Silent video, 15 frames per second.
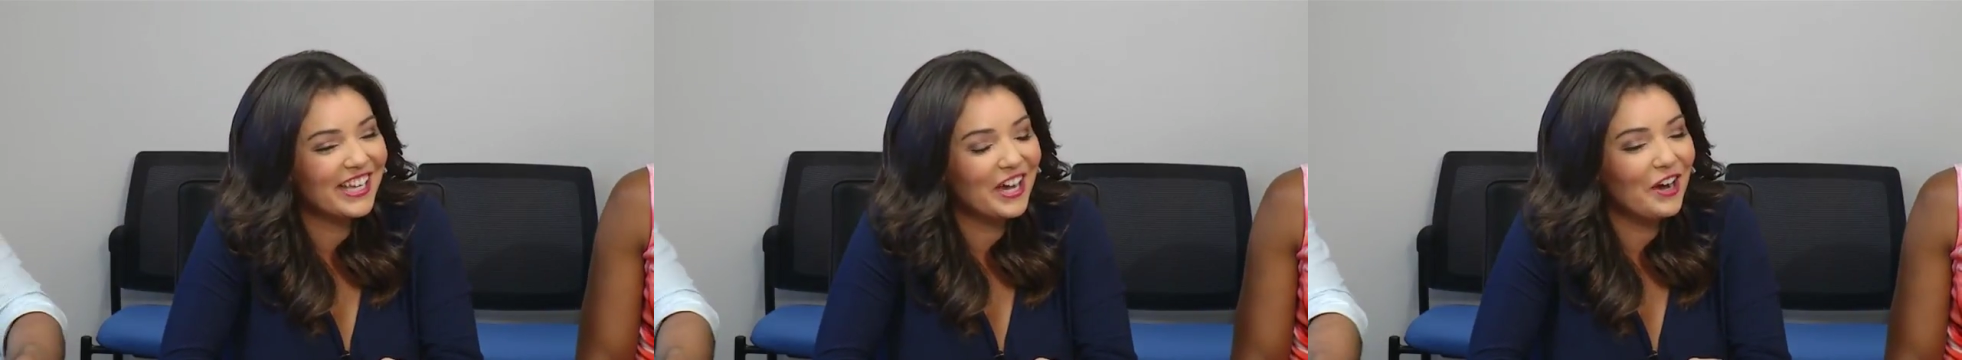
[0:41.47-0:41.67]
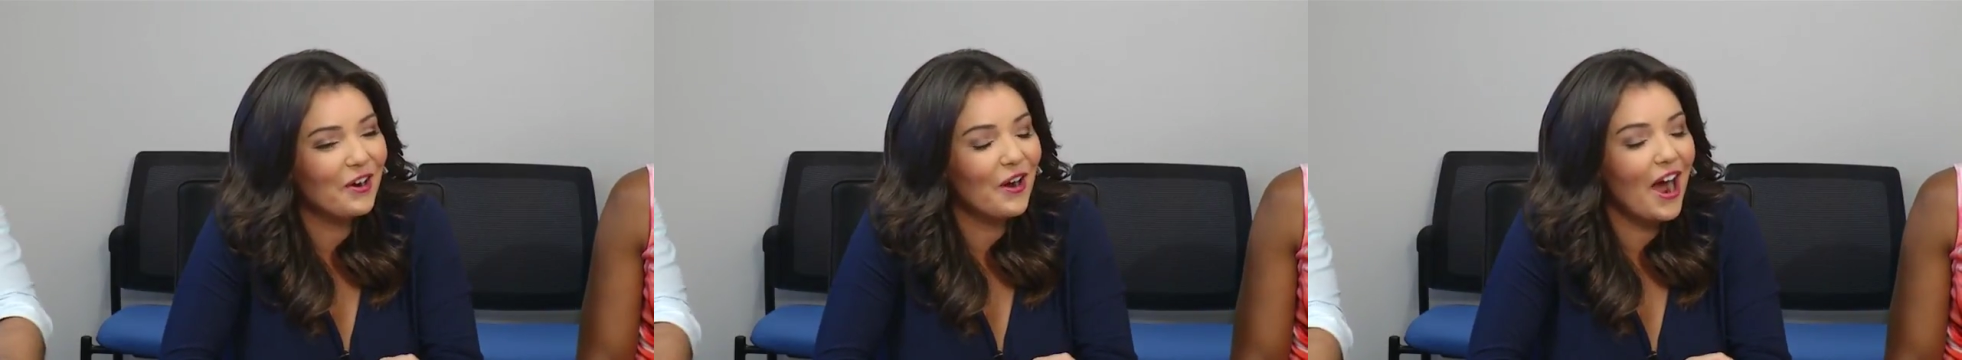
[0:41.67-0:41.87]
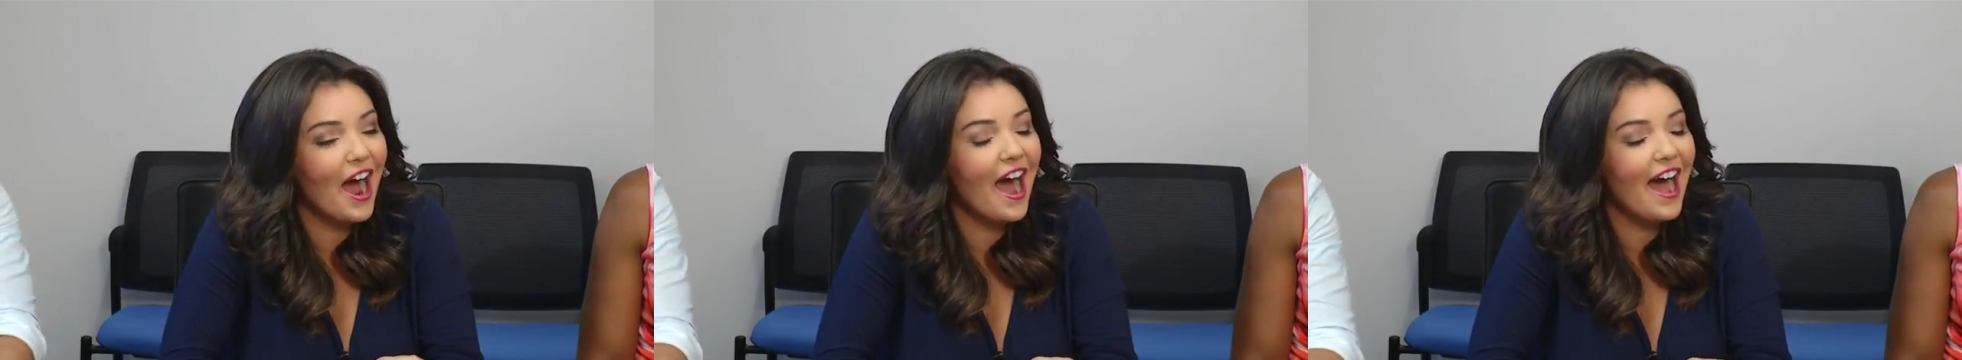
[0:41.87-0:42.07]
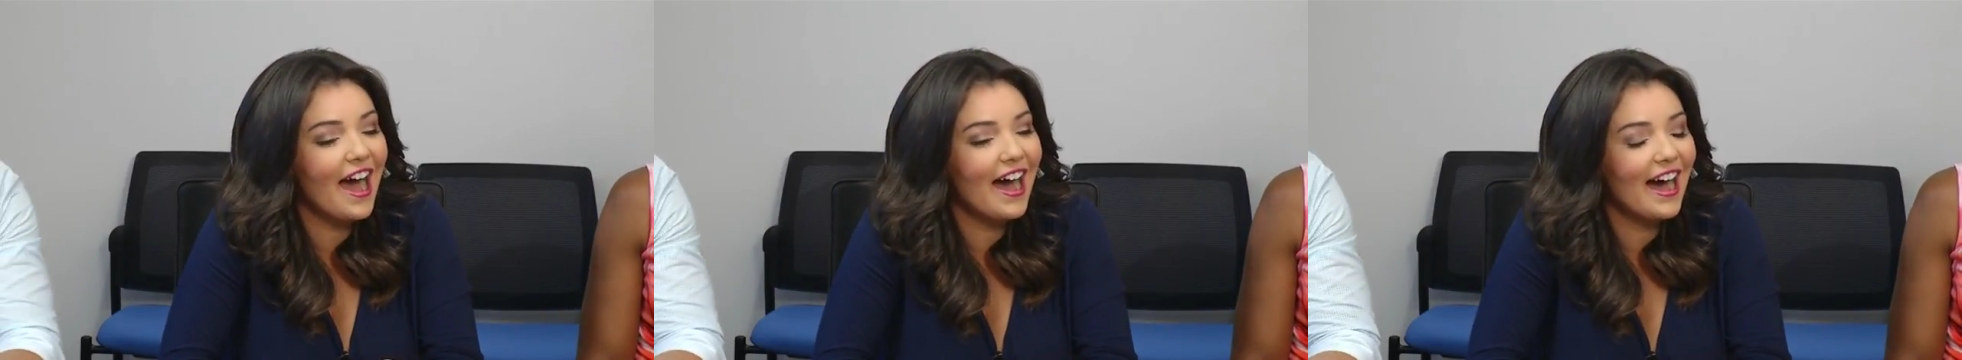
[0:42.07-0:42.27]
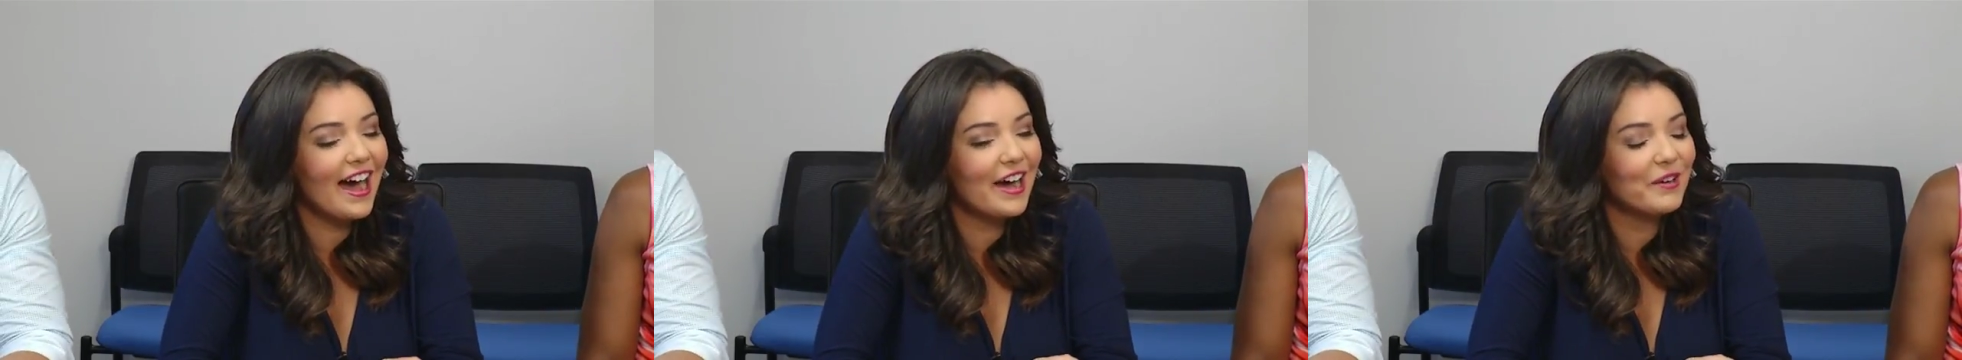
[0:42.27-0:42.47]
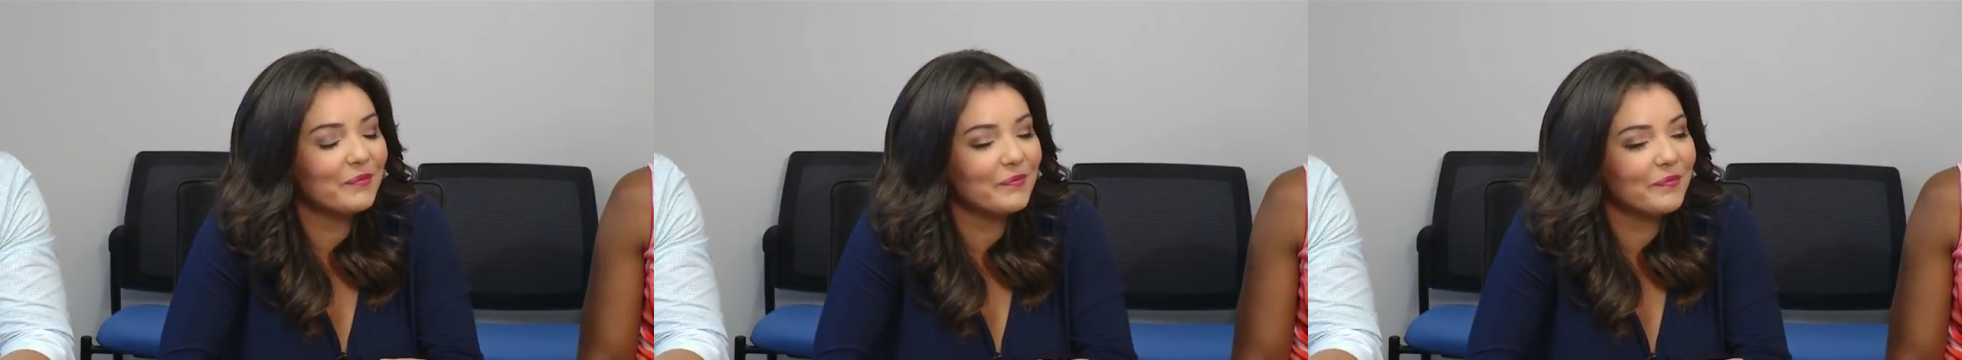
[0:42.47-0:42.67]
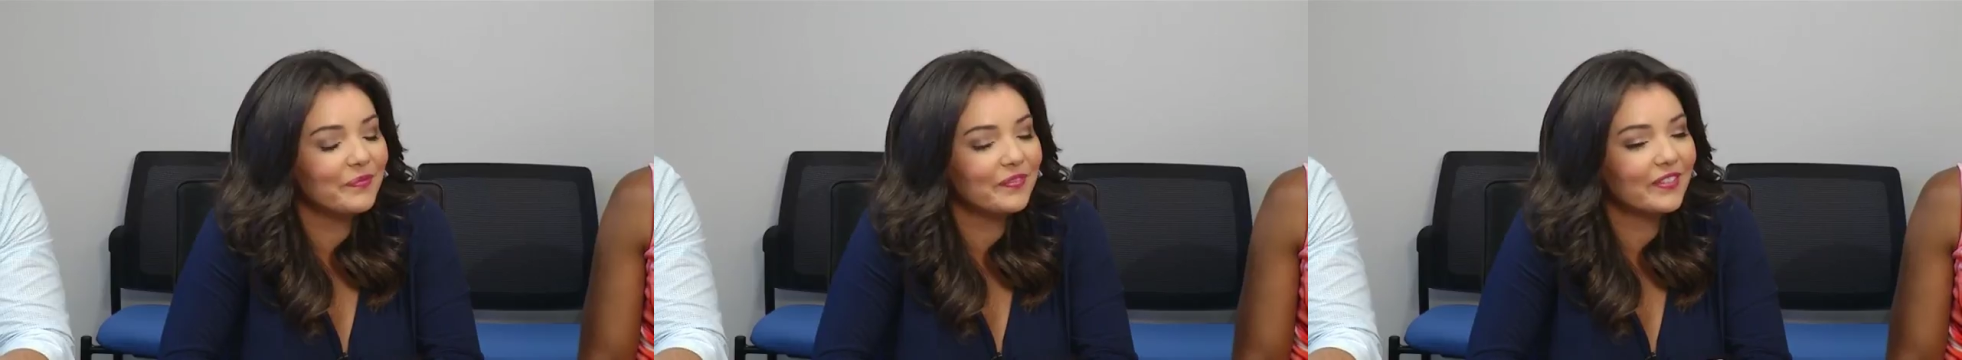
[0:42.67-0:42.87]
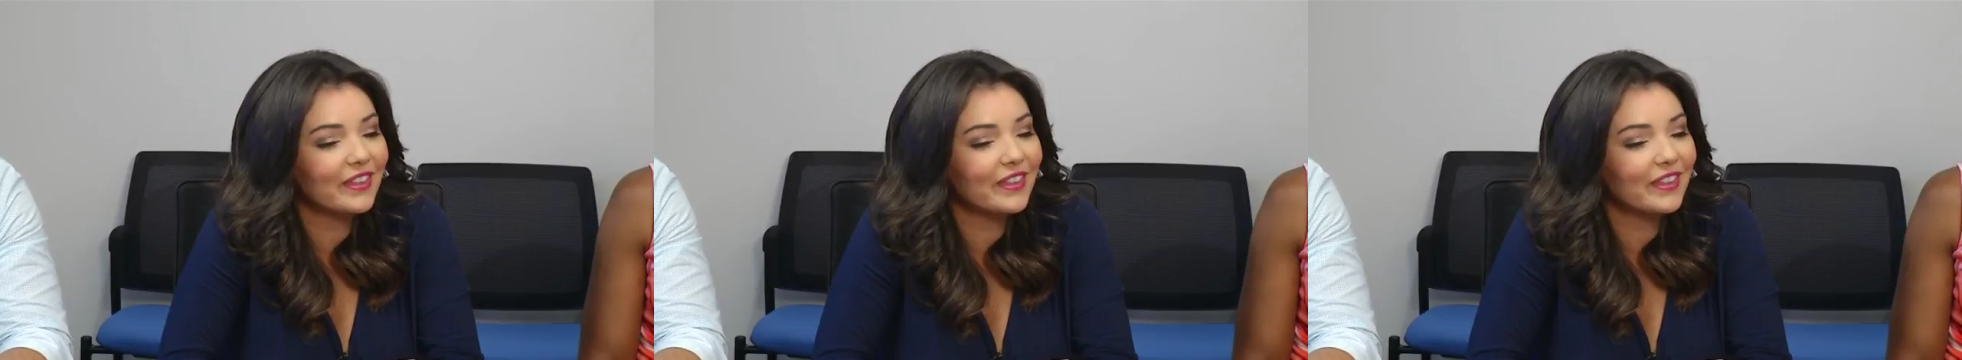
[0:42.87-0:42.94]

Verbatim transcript: so, um,